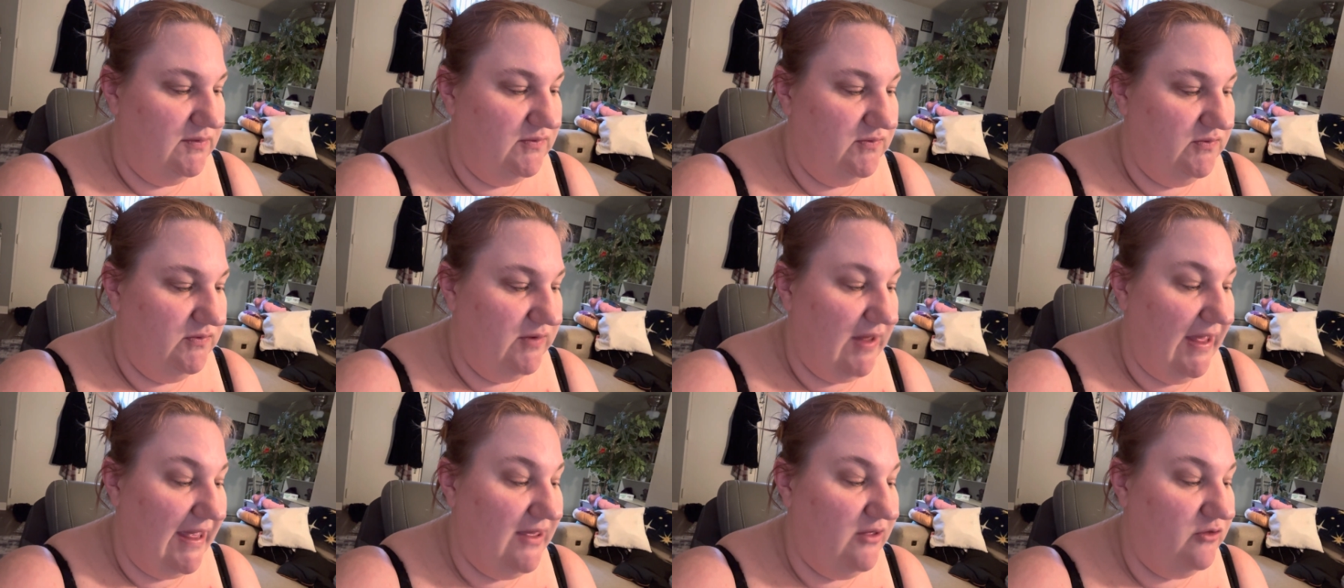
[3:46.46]

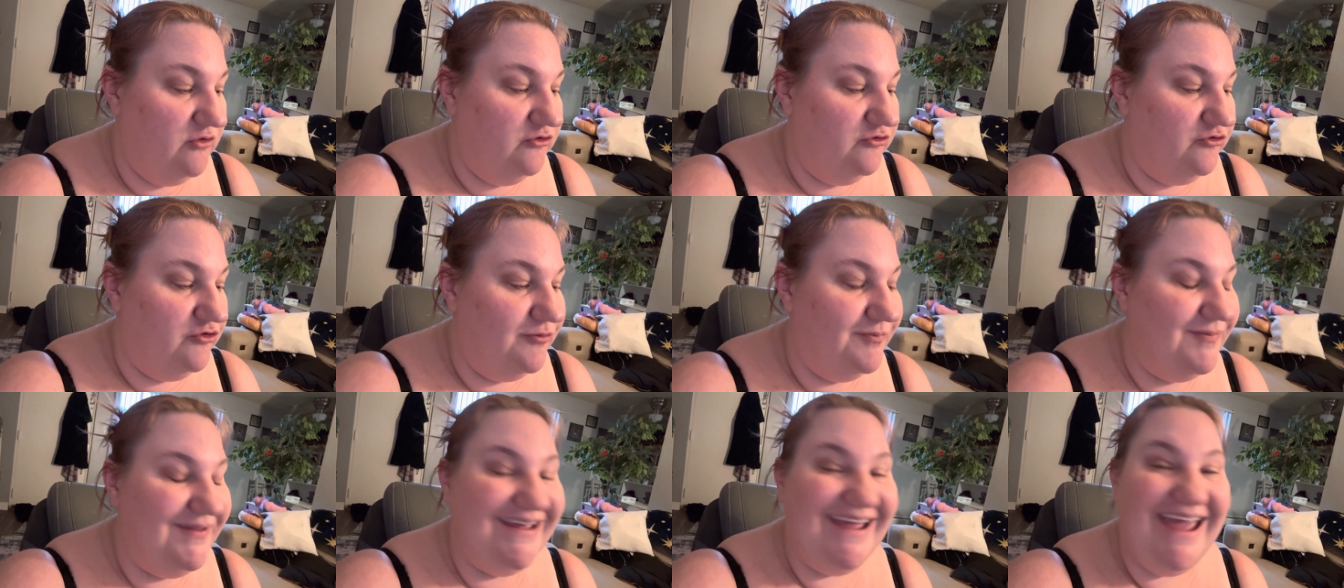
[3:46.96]
Tales
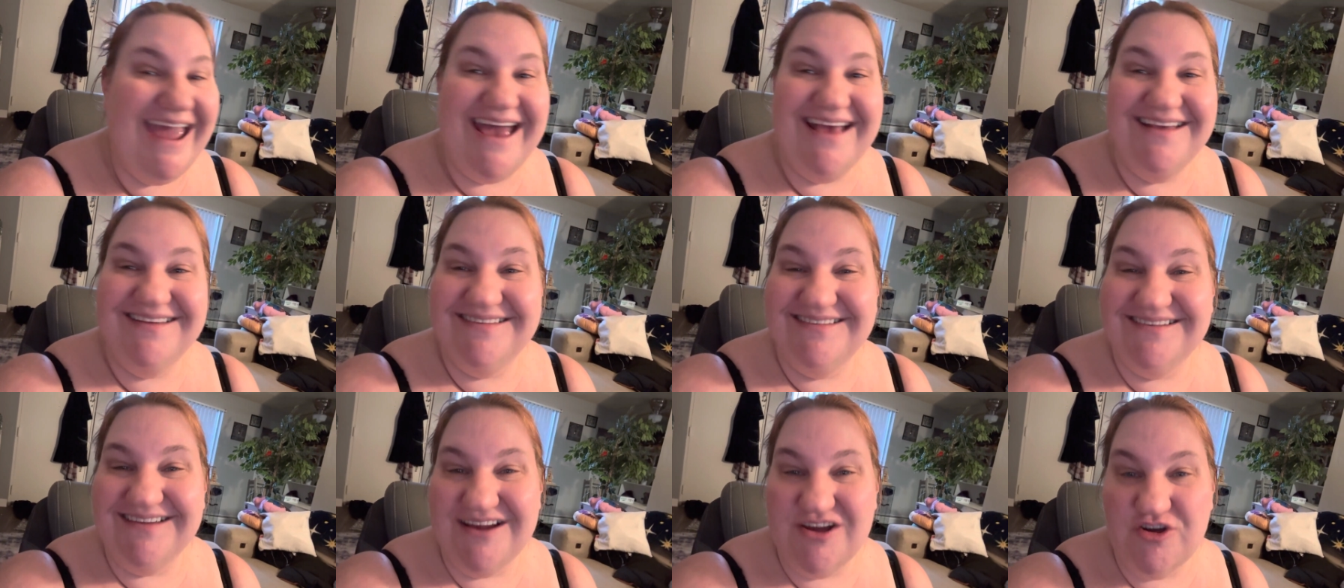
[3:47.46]
from the Gas
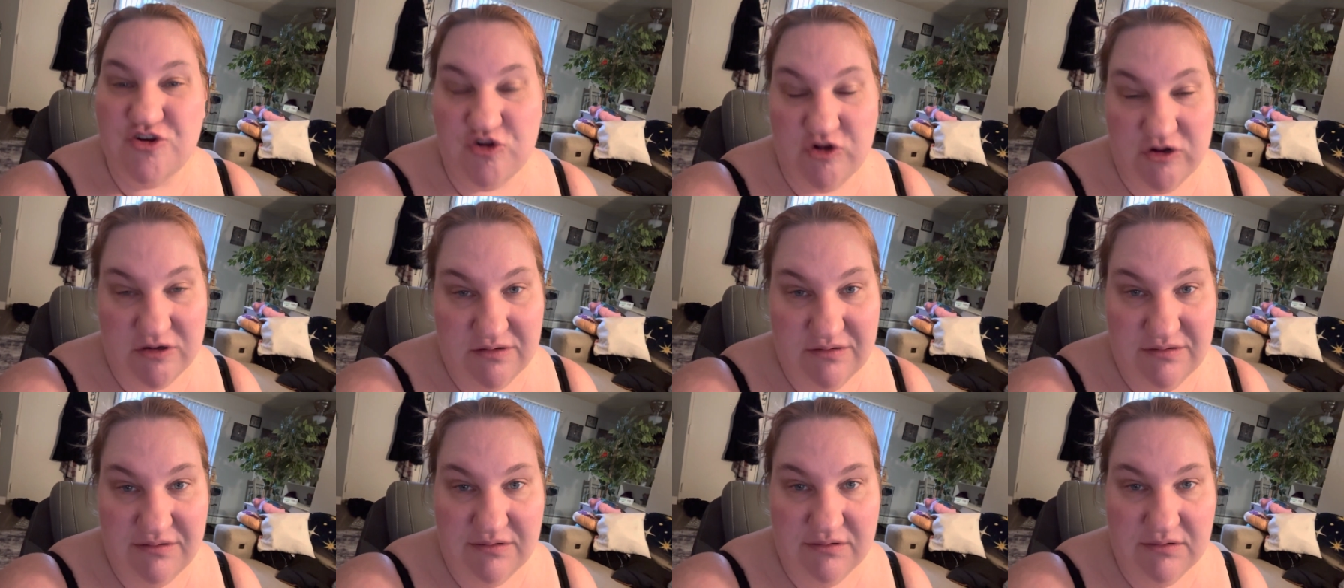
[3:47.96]

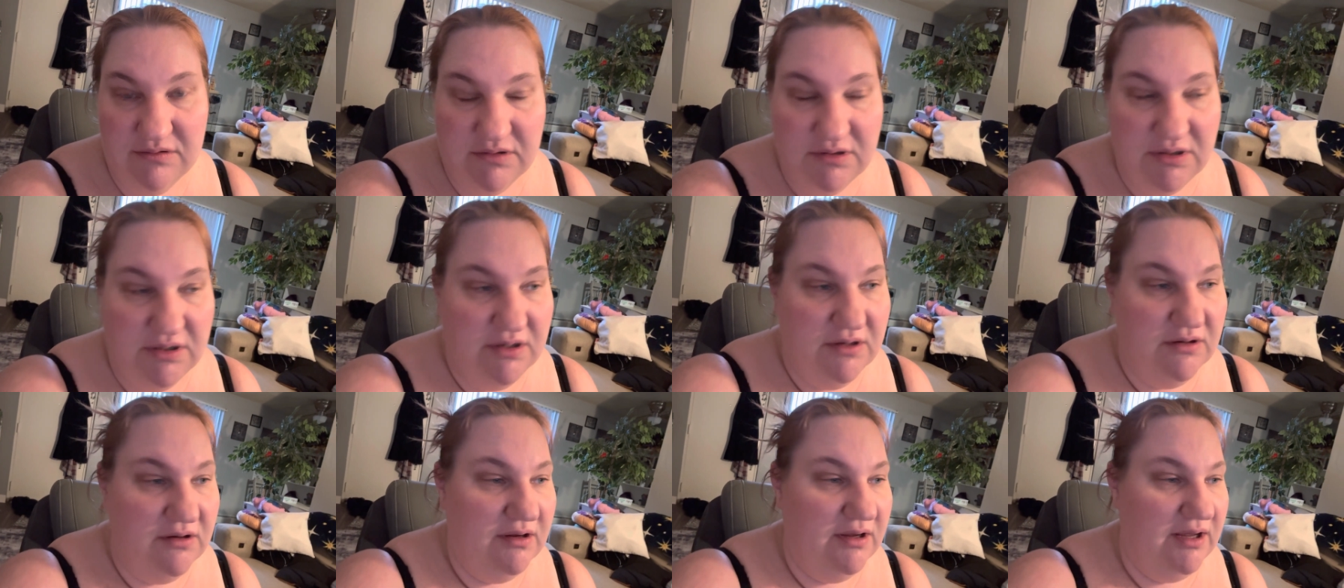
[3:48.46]
Station
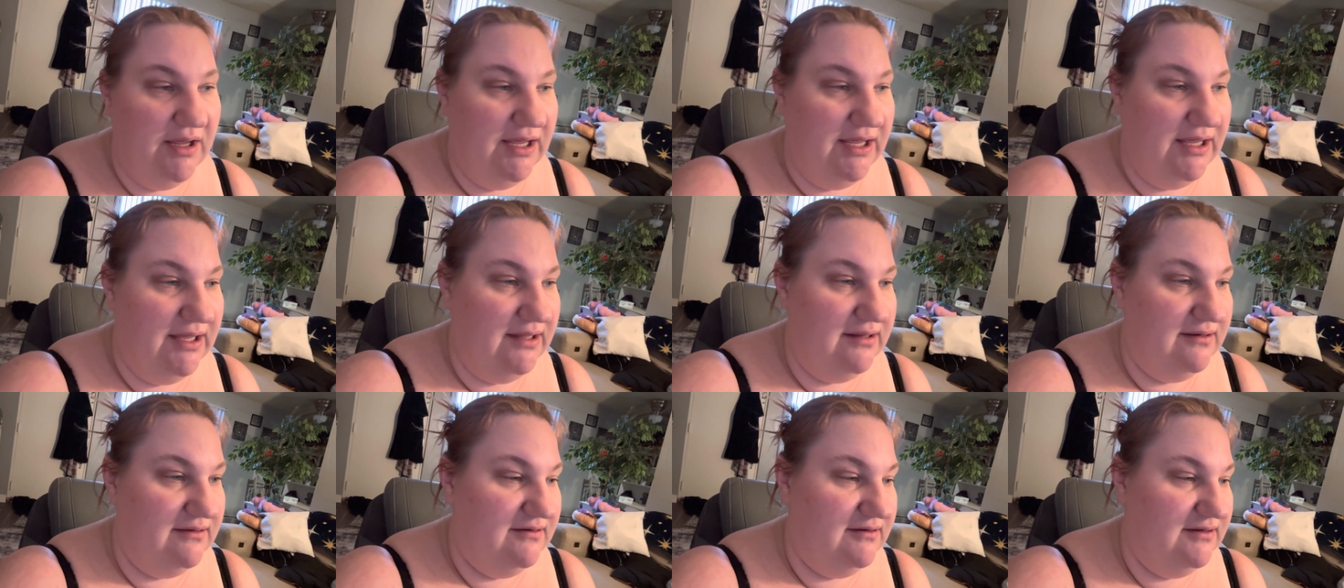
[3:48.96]

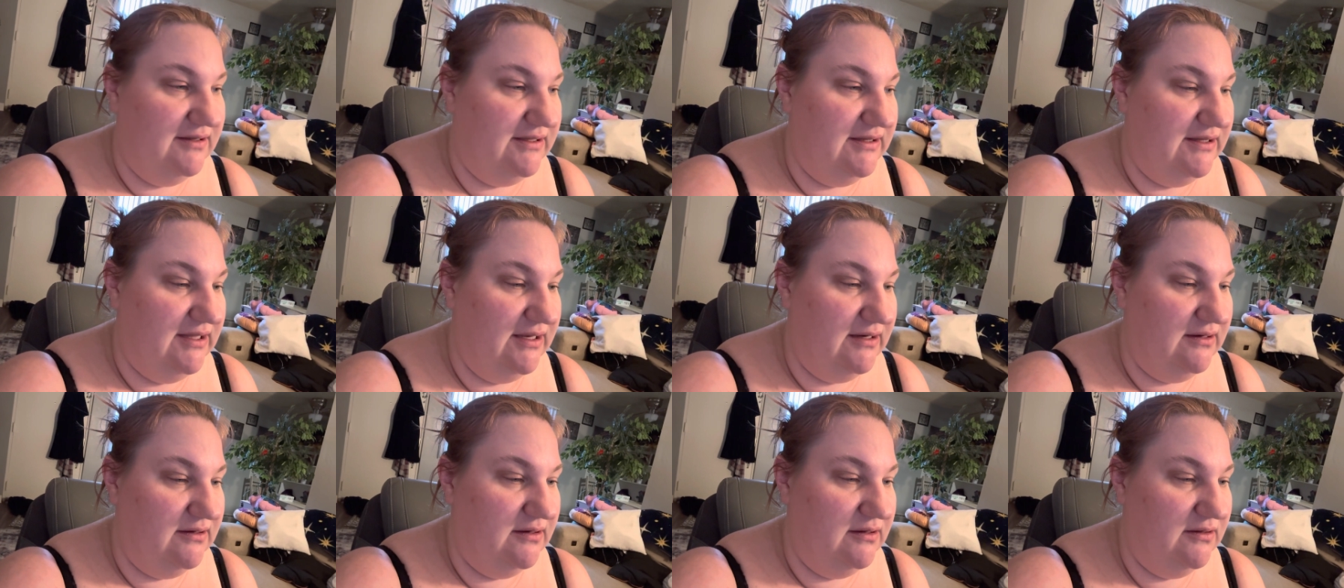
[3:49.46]
and uh,
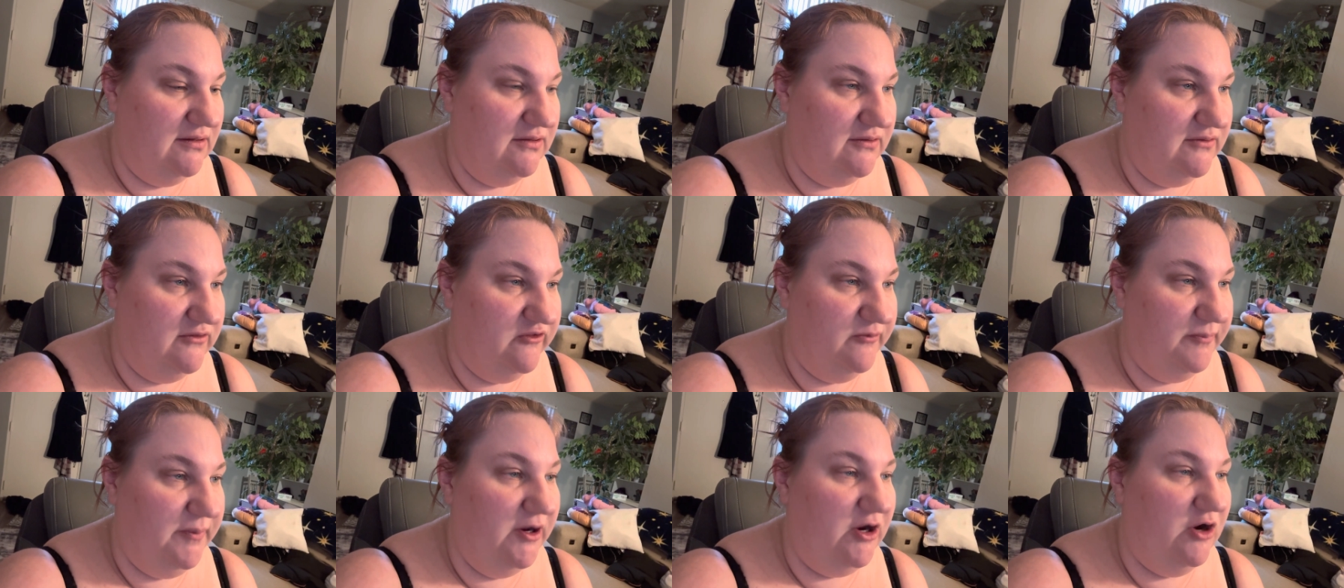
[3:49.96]
then
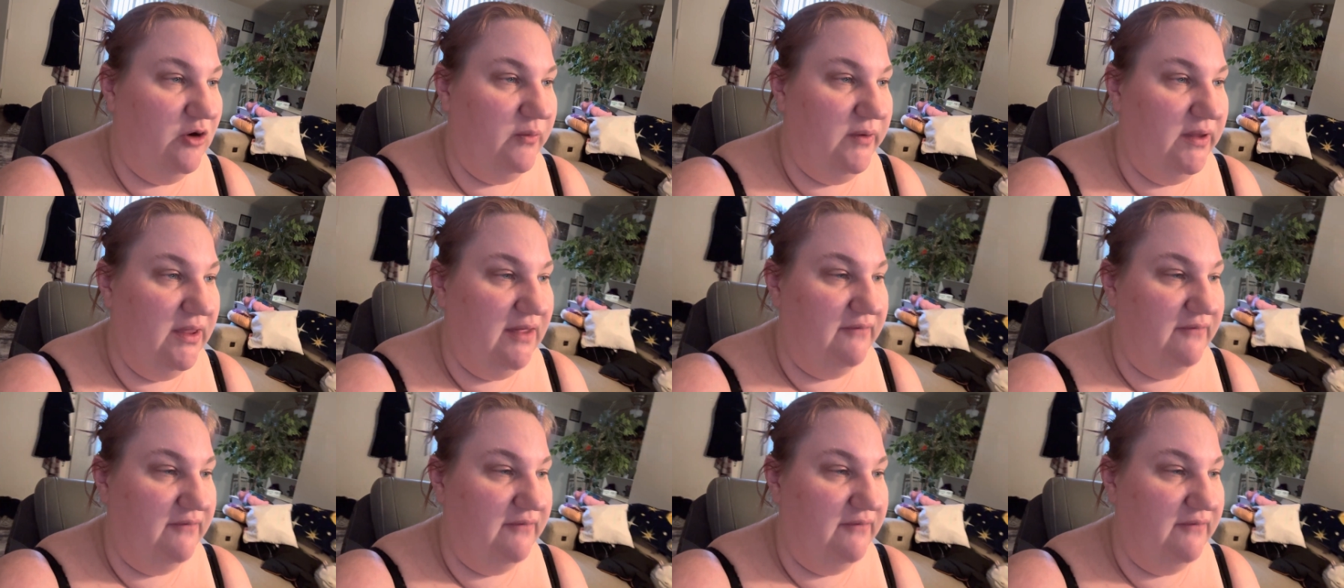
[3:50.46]
spin our wheel.